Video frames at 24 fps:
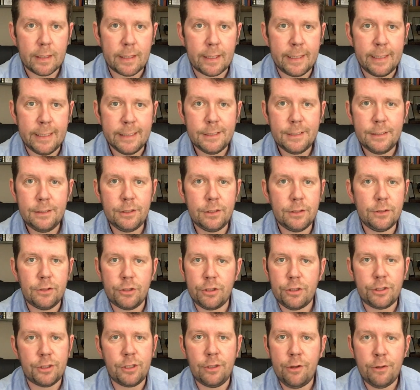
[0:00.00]
It isn't
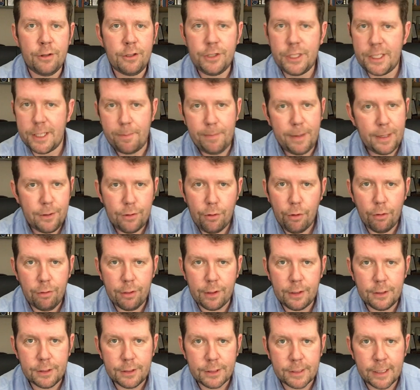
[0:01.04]
just another chippy
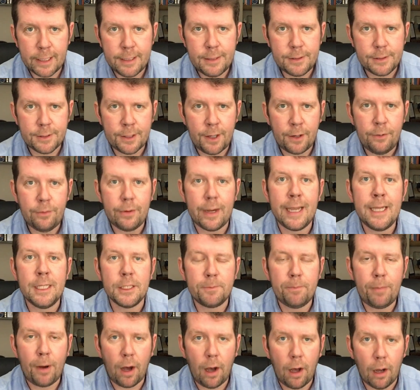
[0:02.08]
Northerner saying so, it's
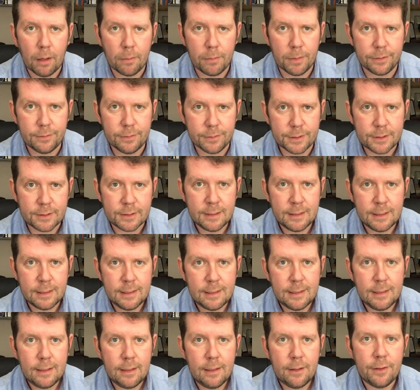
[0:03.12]
Parliament.
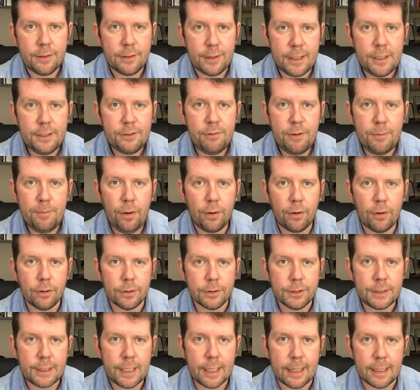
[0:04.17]
This report
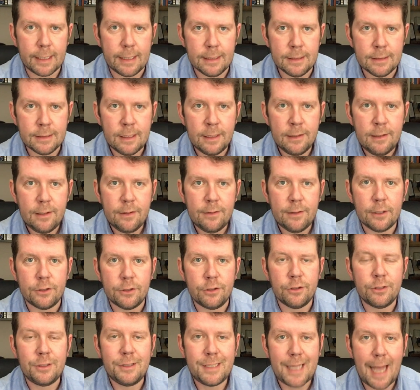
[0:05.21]
says that
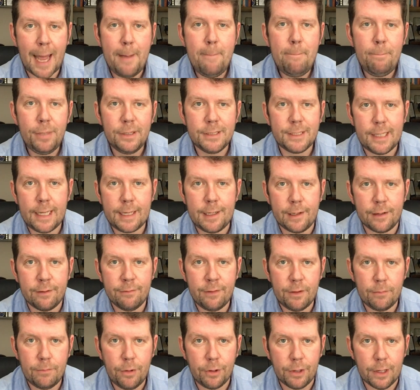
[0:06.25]
just 10% of
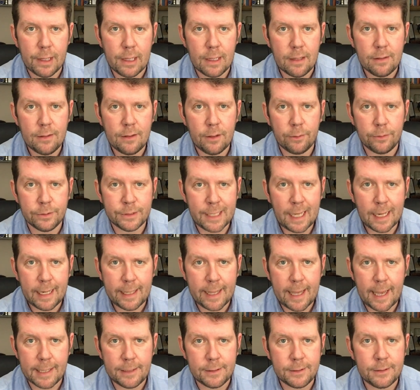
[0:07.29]
the money that was
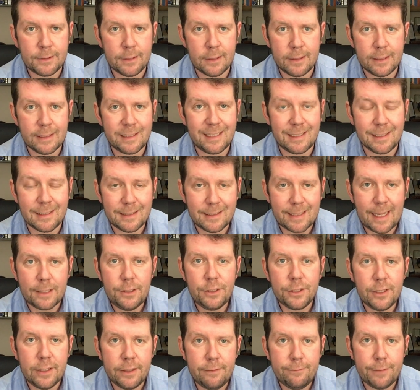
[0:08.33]
allocated to this
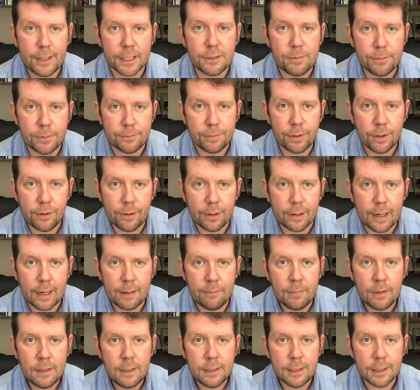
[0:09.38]
essential investment programme
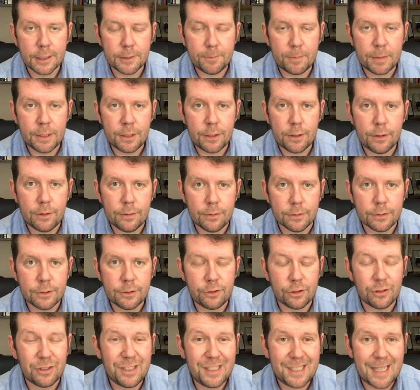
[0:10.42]
has been used.
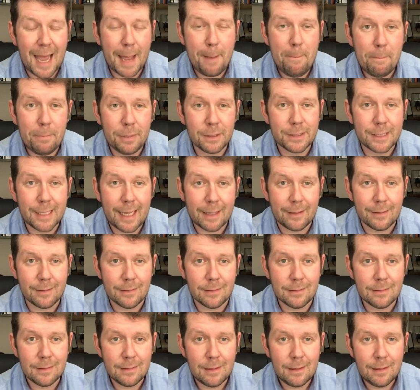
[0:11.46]
Just 10%.
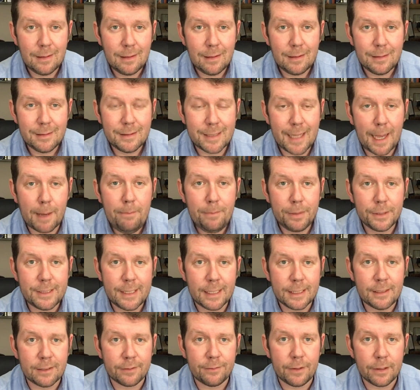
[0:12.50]

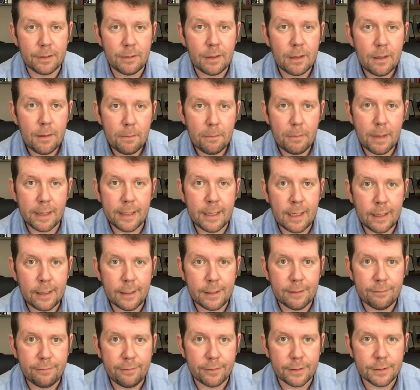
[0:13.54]
10% of it making a
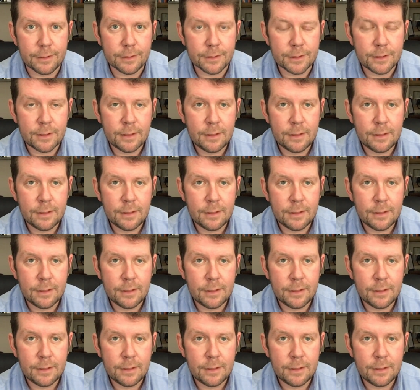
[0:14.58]
difference.